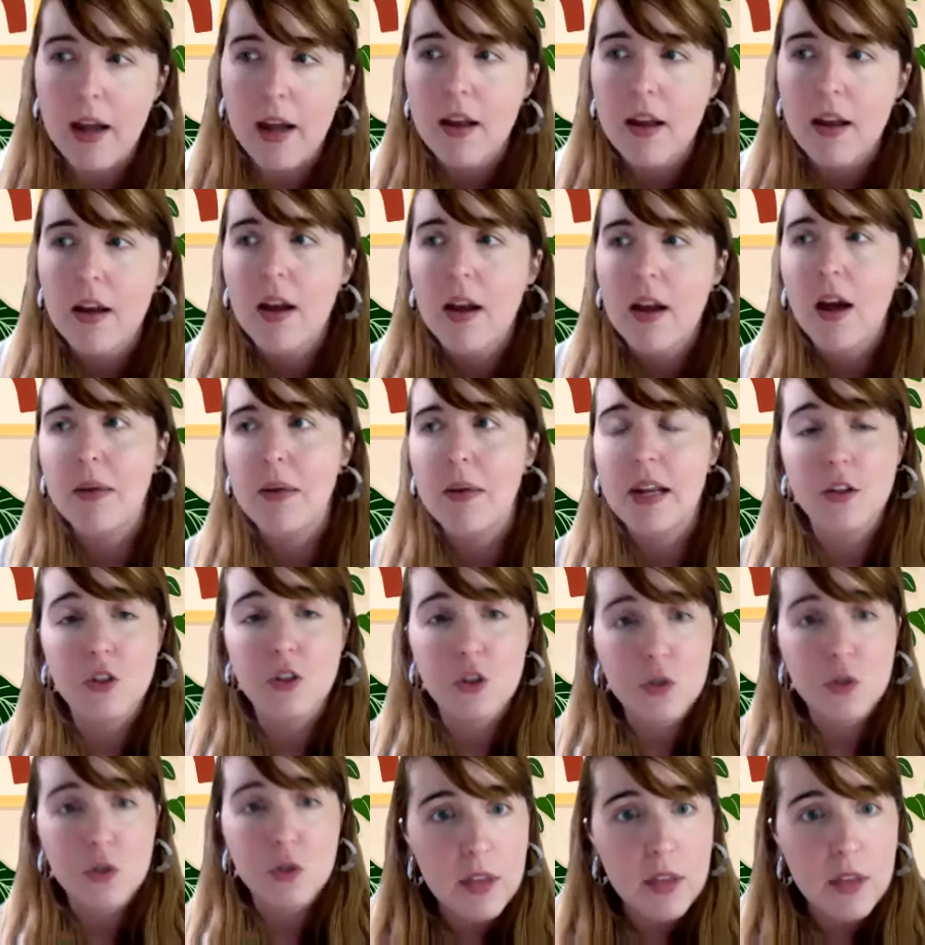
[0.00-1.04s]
I mean, I
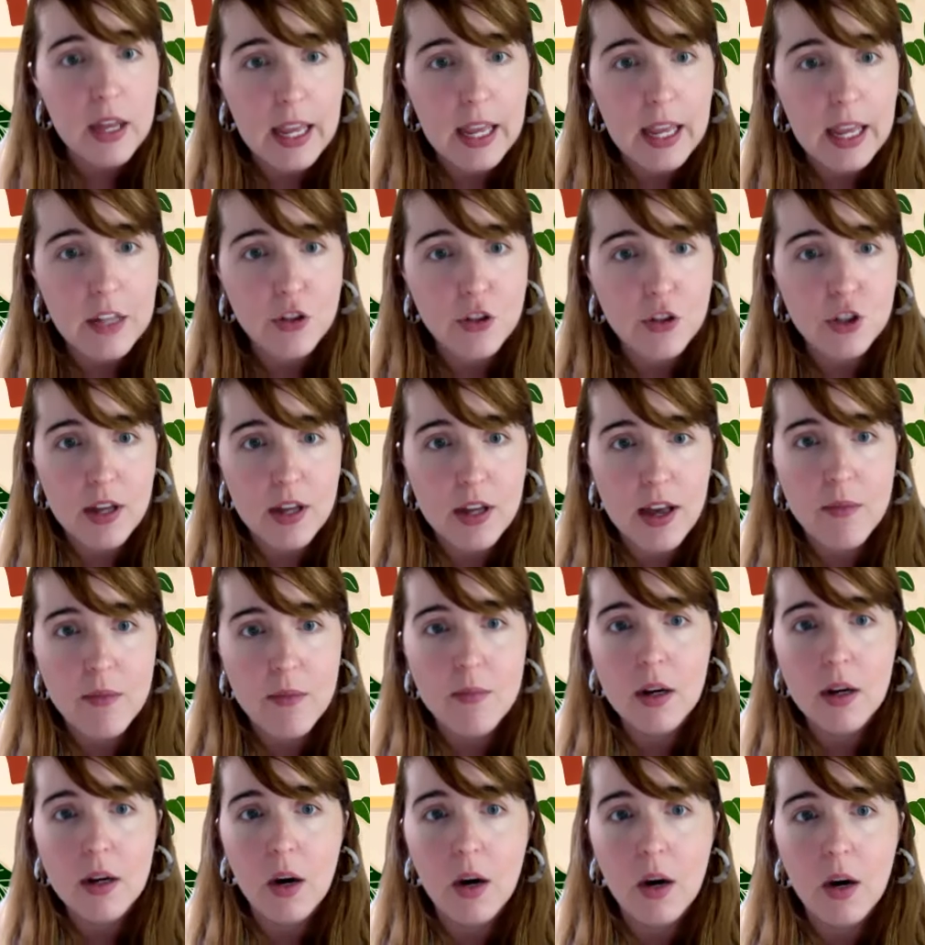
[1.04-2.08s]
do know that H and
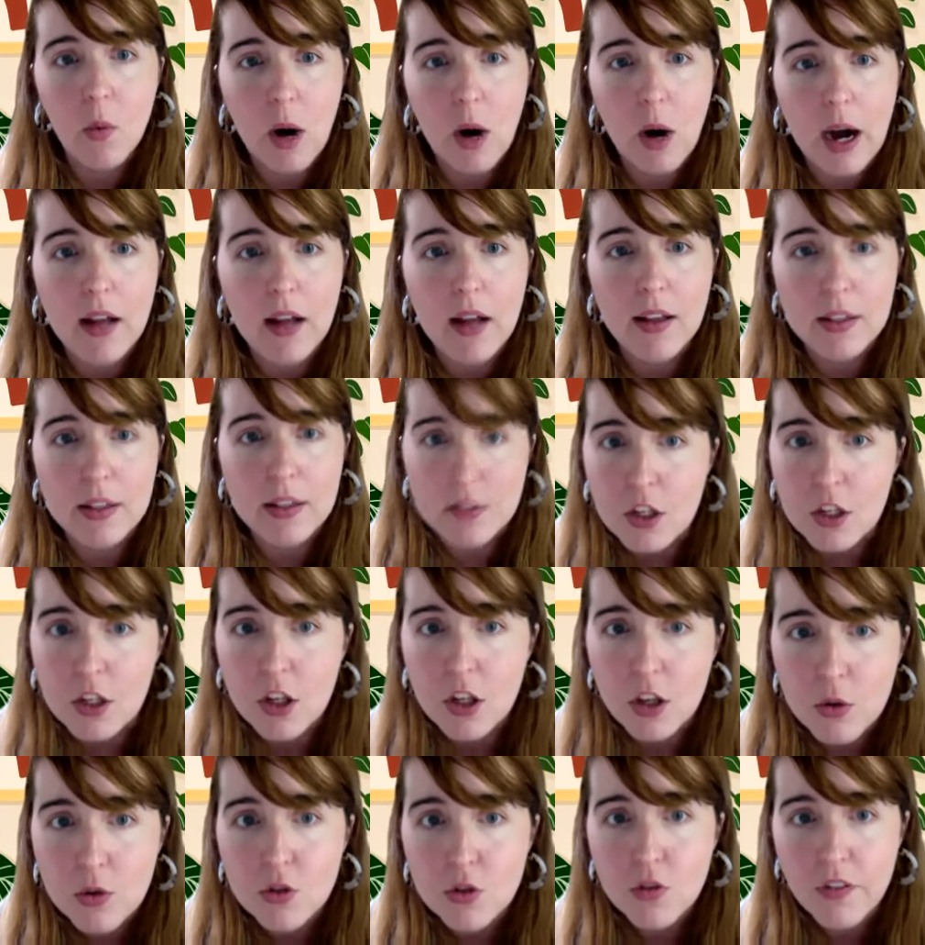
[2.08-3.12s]
M, uh, while it's a
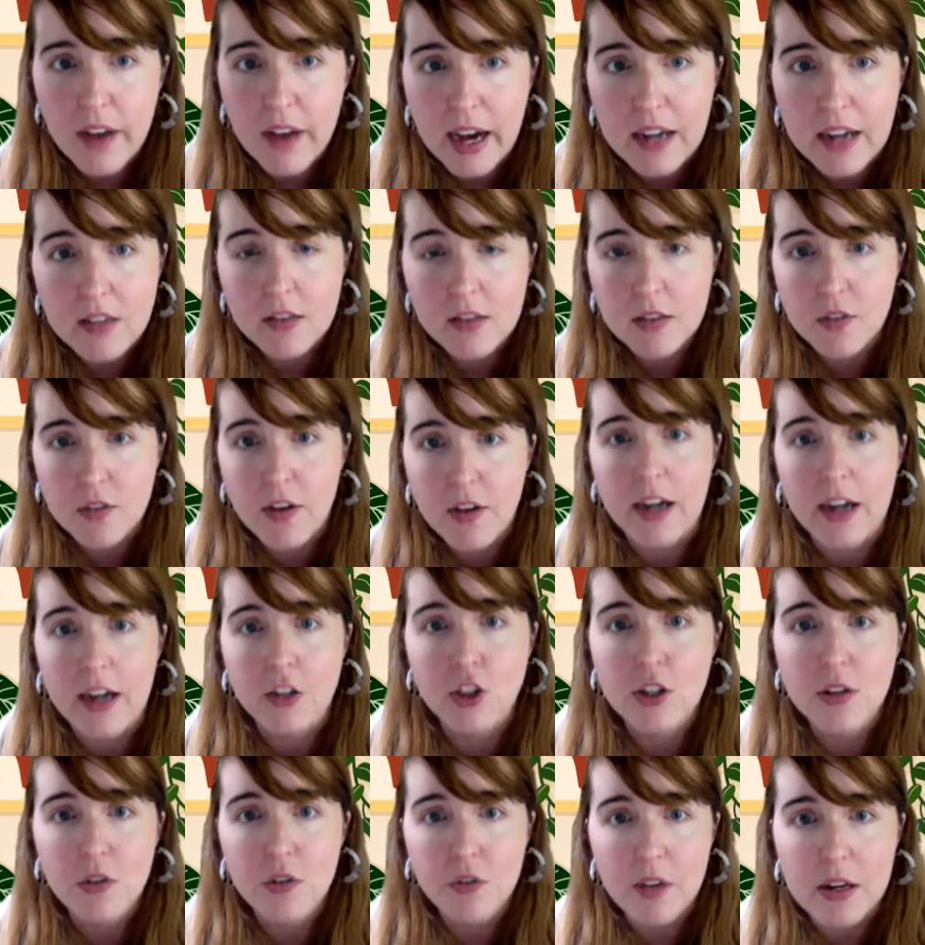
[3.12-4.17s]
huge fast
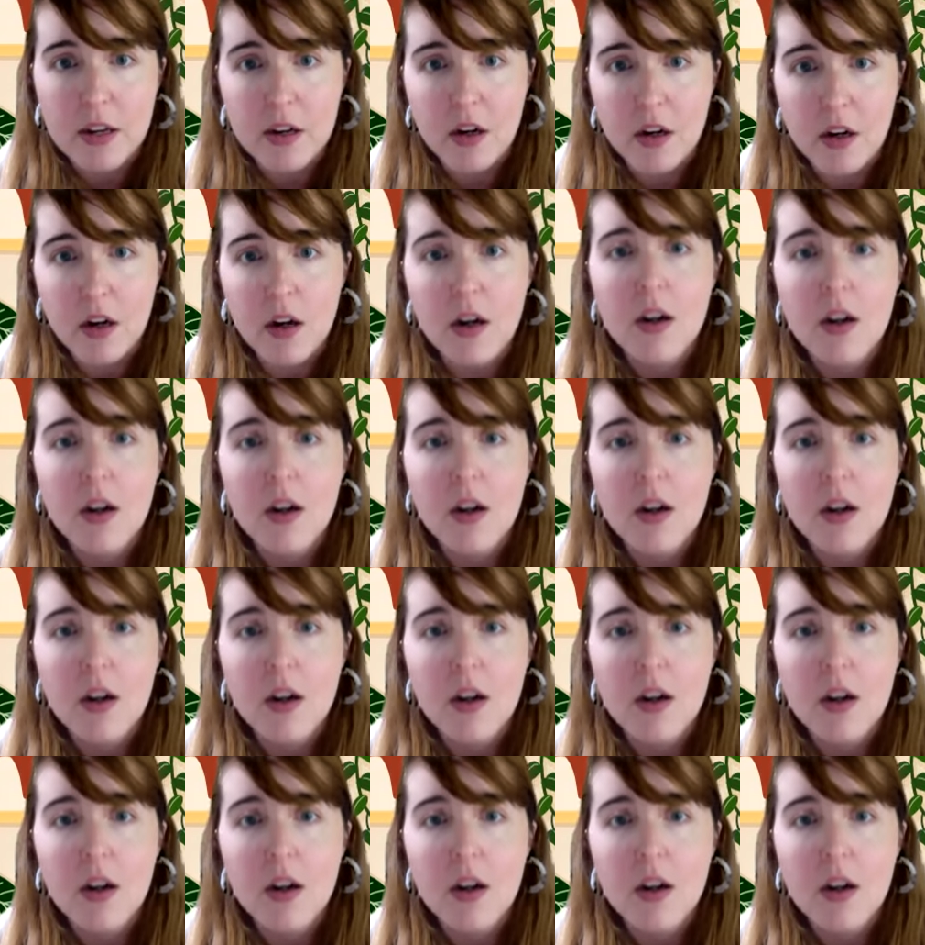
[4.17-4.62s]
fashion offender,